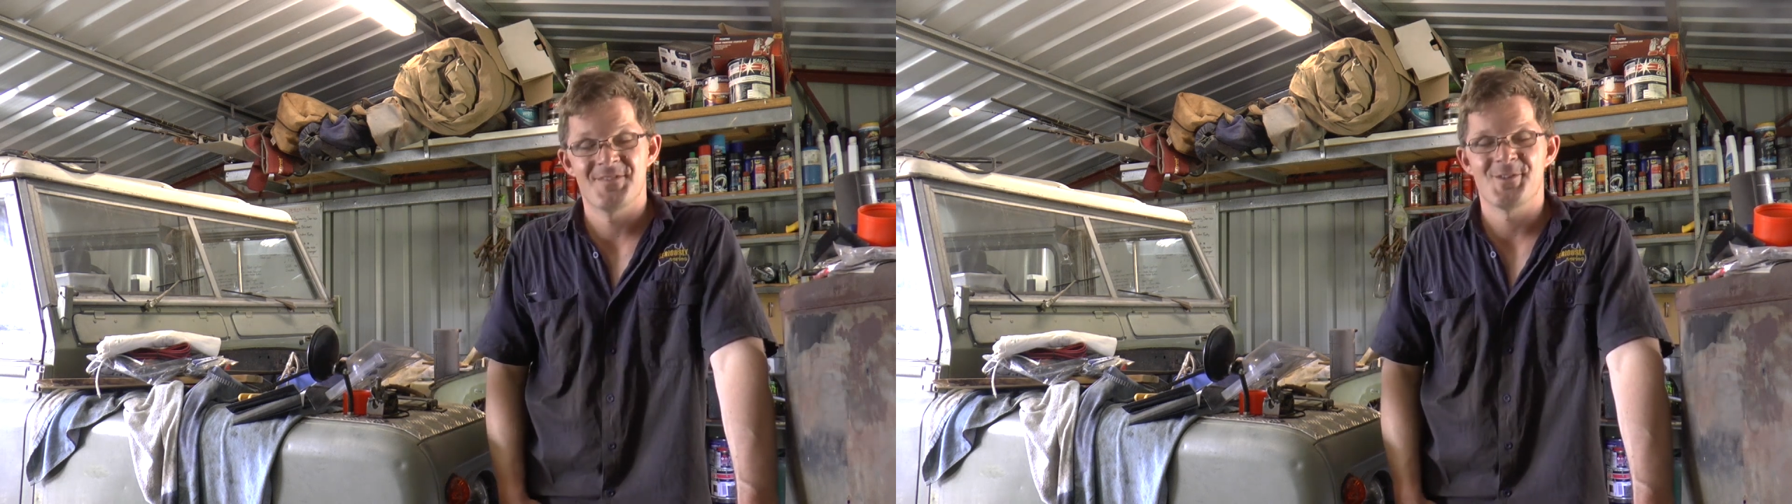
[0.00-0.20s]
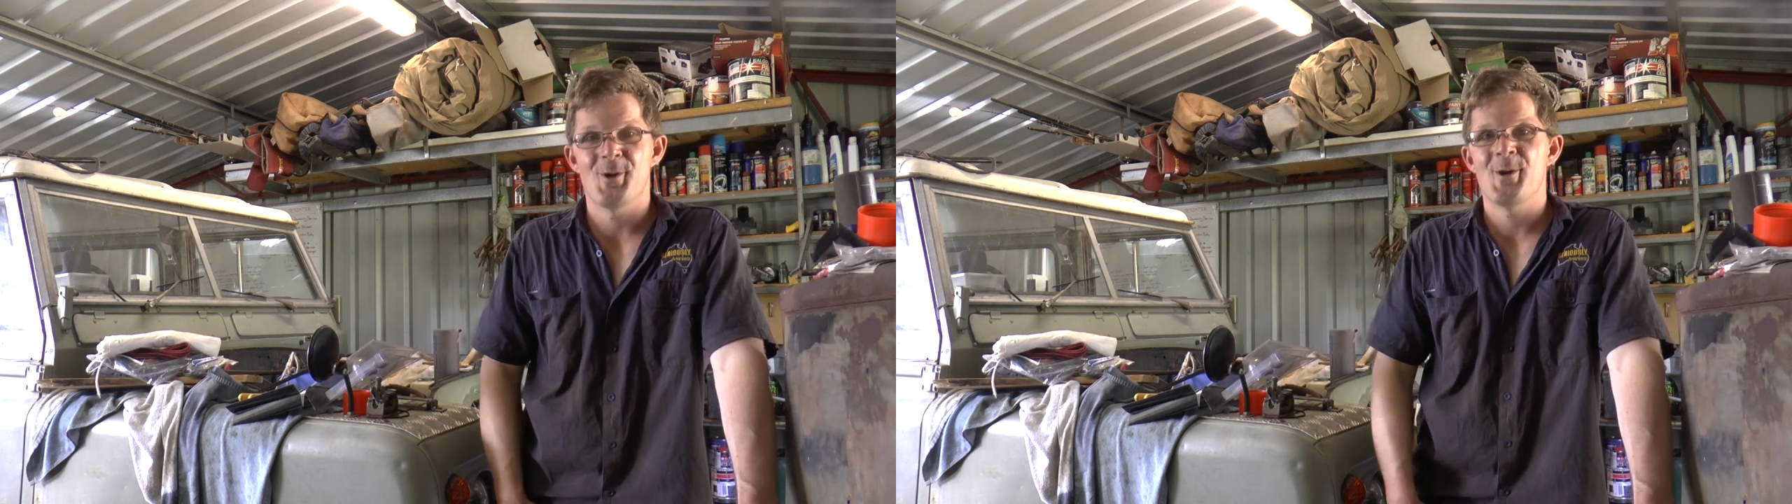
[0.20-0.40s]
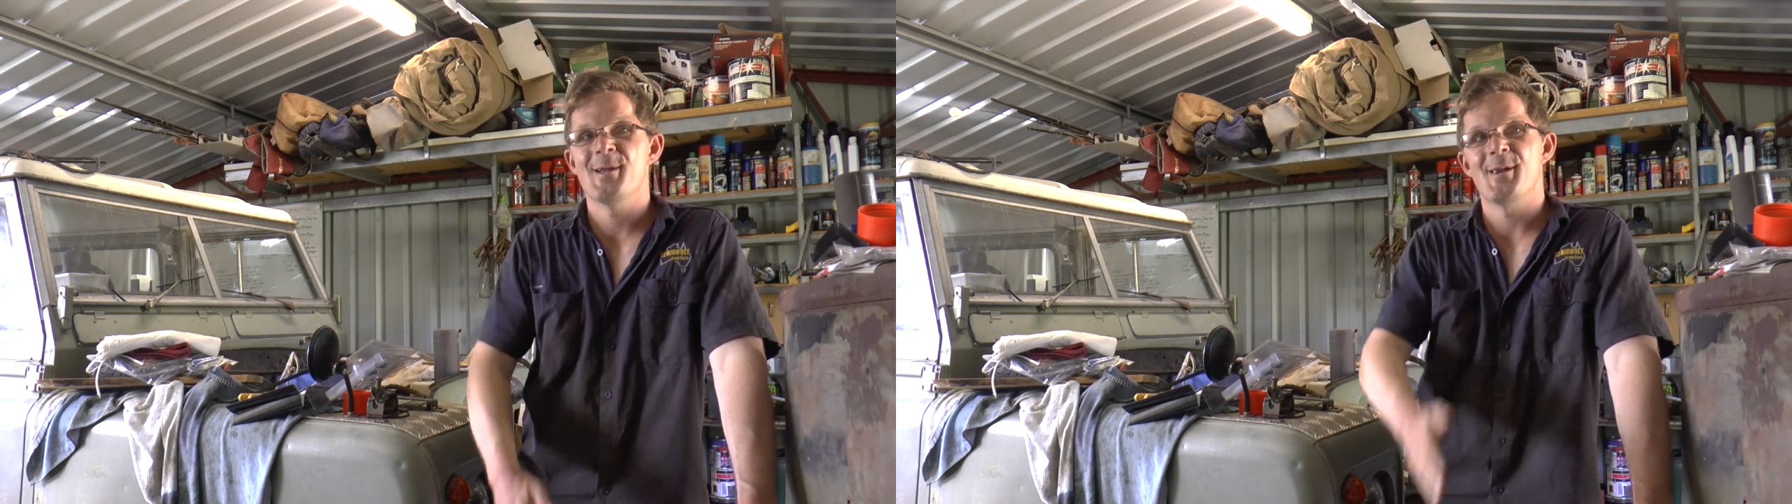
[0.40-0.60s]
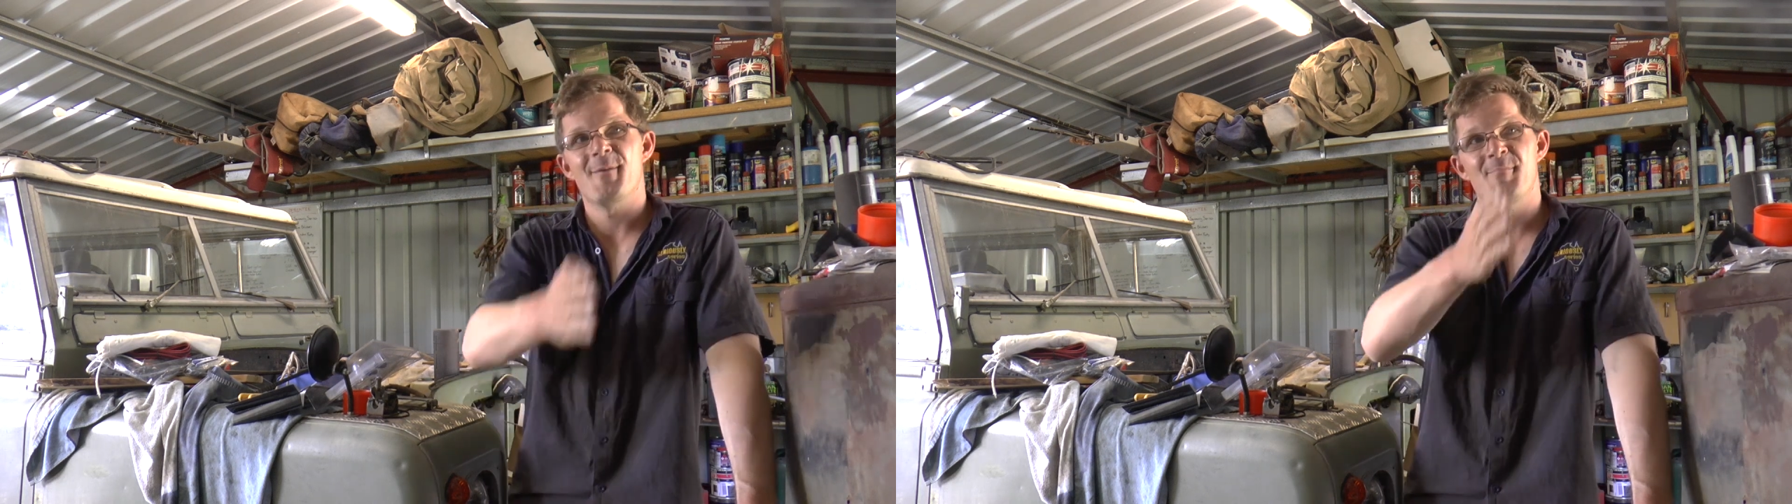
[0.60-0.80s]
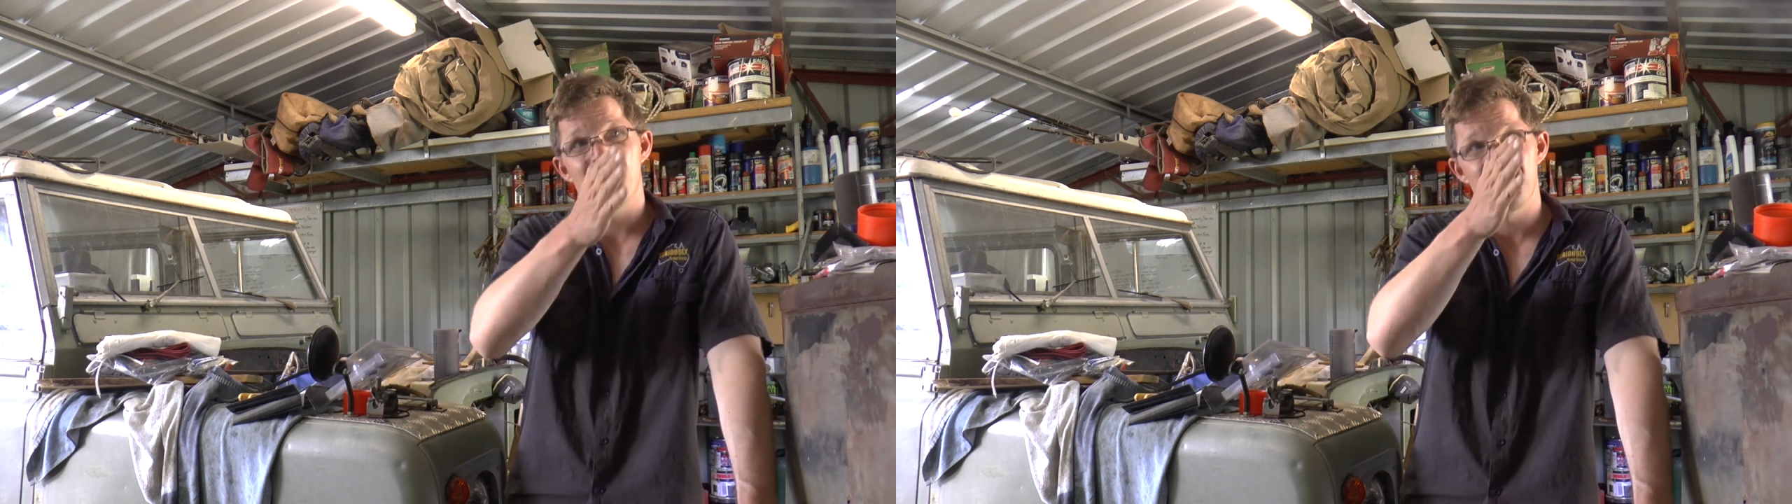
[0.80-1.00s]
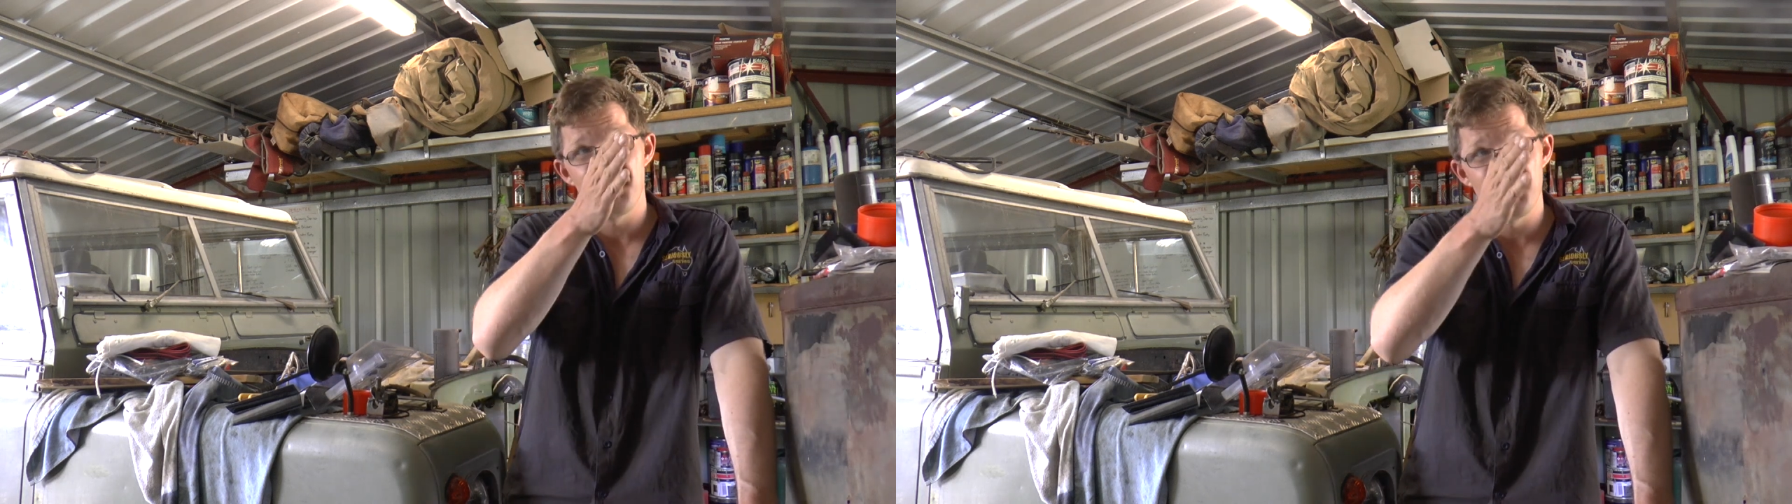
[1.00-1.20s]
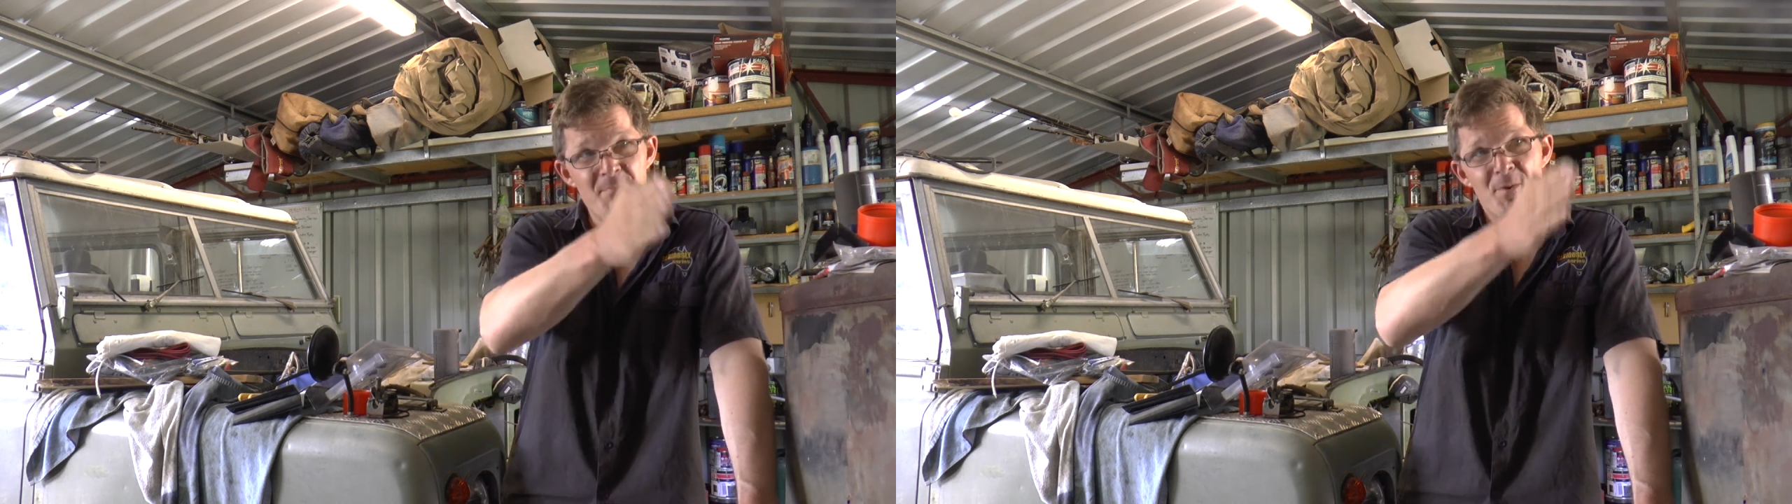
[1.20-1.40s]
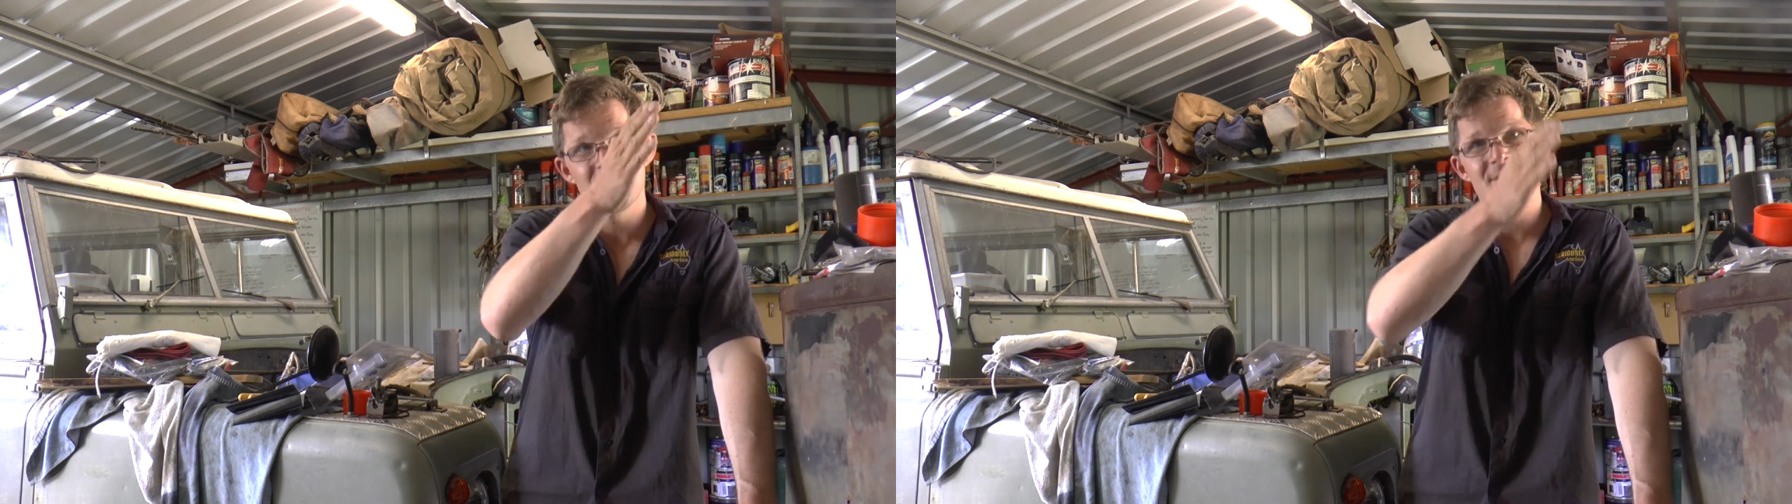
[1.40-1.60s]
and I put it